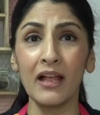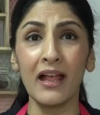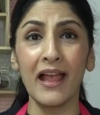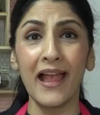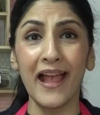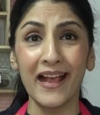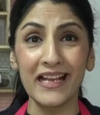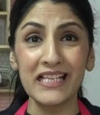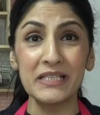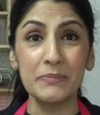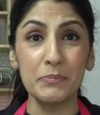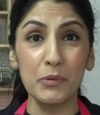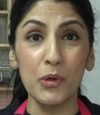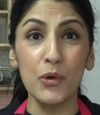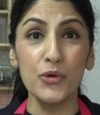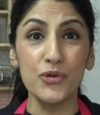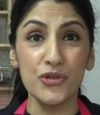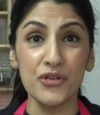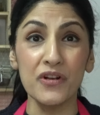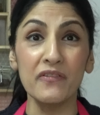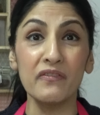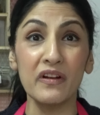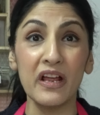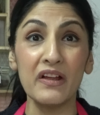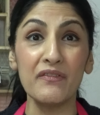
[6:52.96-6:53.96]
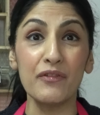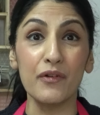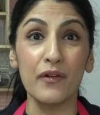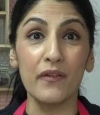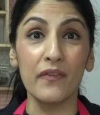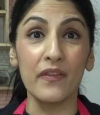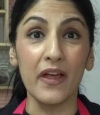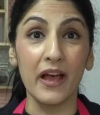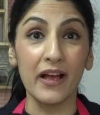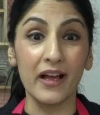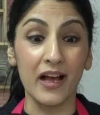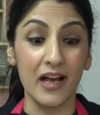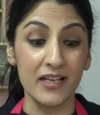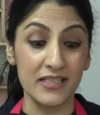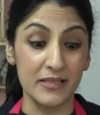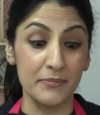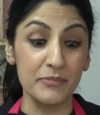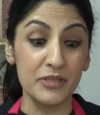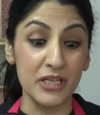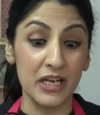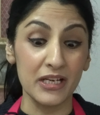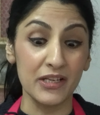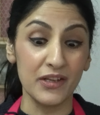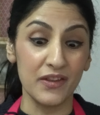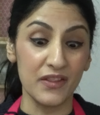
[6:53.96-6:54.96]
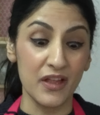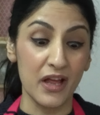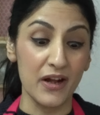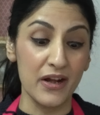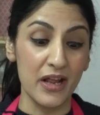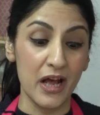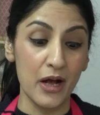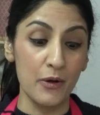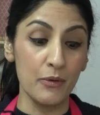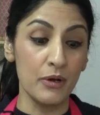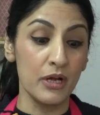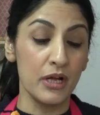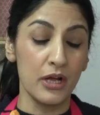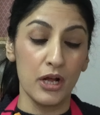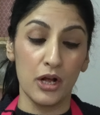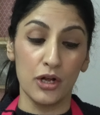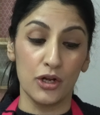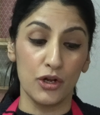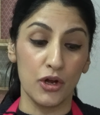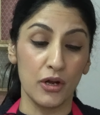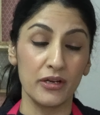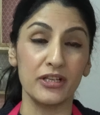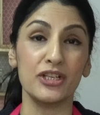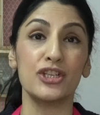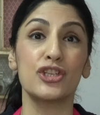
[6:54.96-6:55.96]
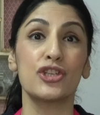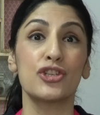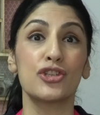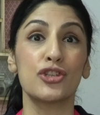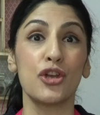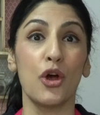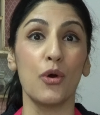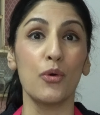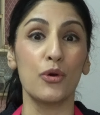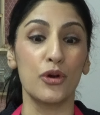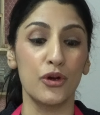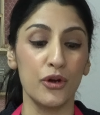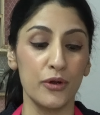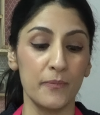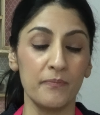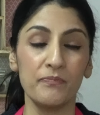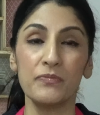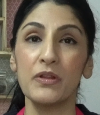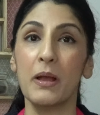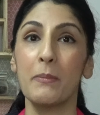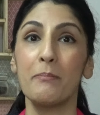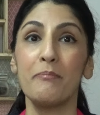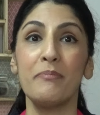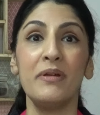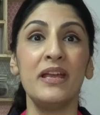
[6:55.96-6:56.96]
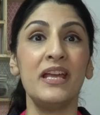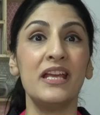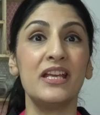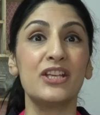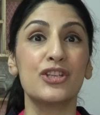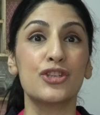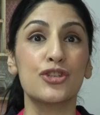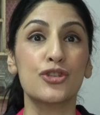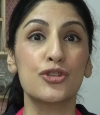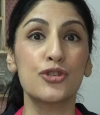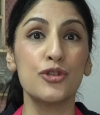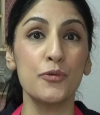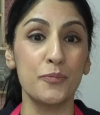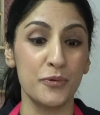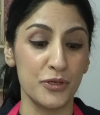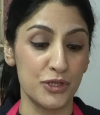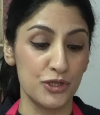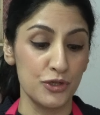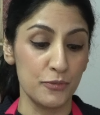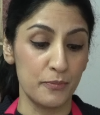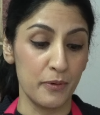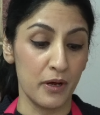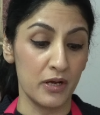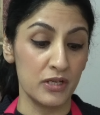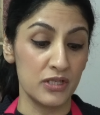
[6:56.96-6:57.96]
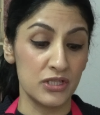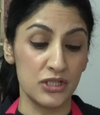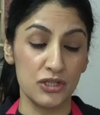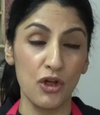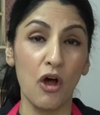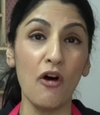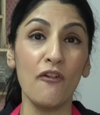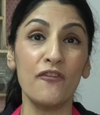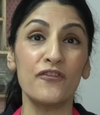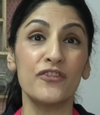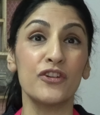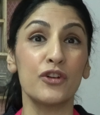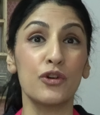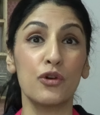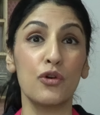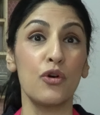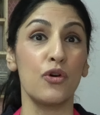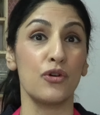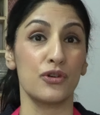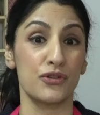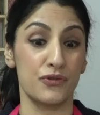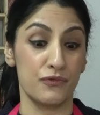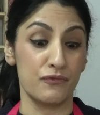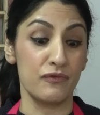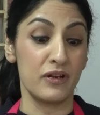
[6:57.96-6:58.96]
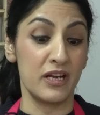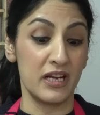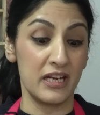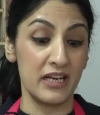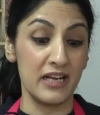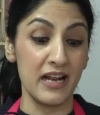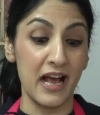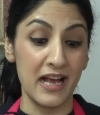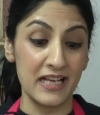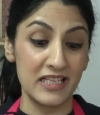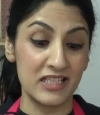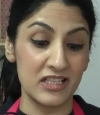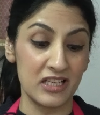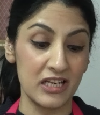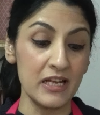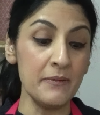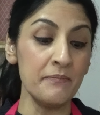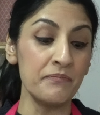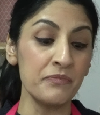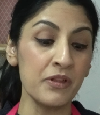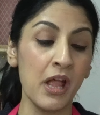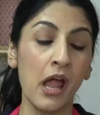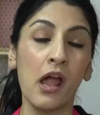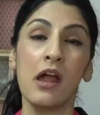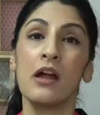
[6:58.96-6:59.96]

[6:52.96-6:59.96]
Explosion of flavour in there, guys. I'm telling you that now. God, it's so good. Meat is super, super soft, cooked really nicely.